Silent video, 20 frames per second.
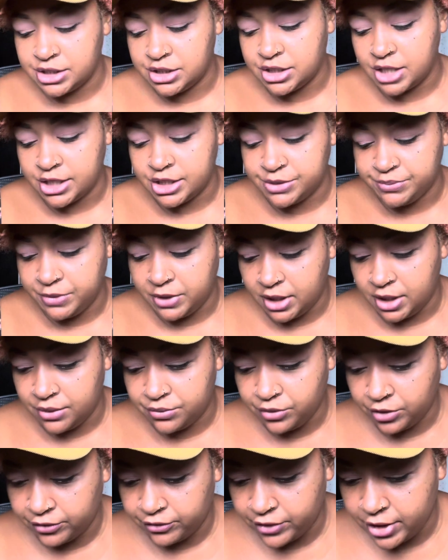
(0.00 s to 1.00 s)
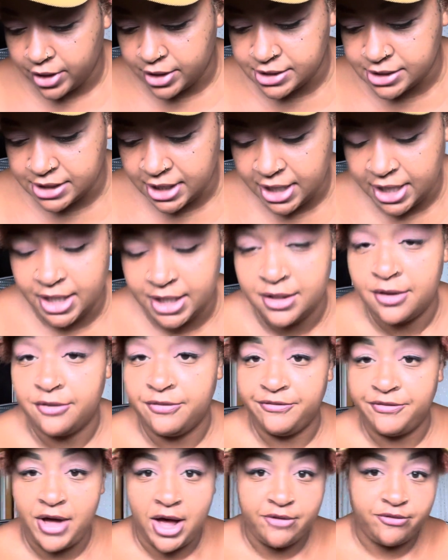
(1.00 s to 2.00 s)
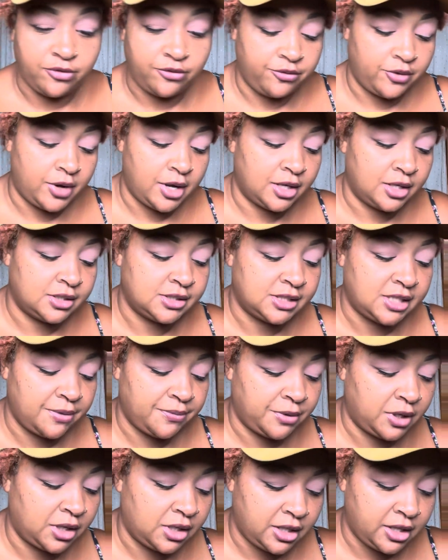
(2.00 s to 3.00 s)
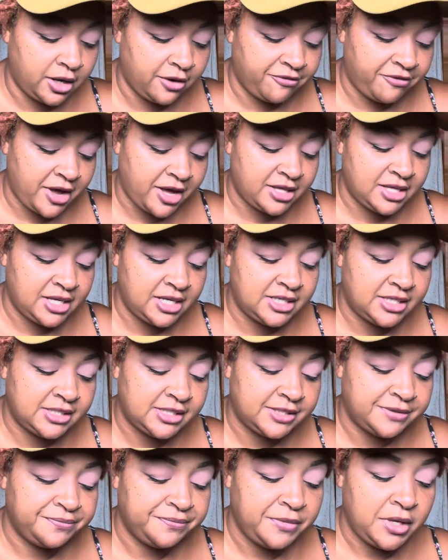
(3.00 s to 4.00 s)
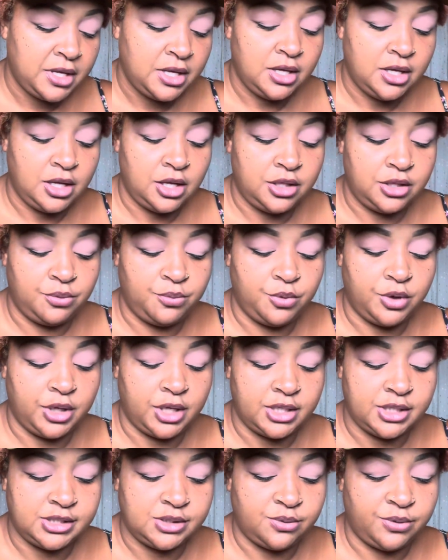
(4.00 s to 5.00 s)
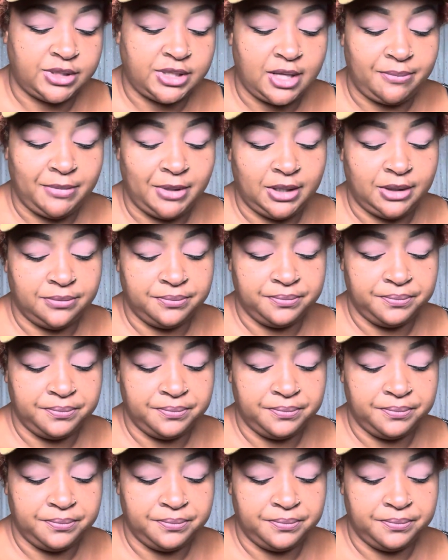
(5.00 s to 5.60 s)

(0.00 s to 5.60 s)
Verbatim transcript: Judgment in reverse, and the Five of Wands. I'm going to clarify these, and then we'll get into what they mean.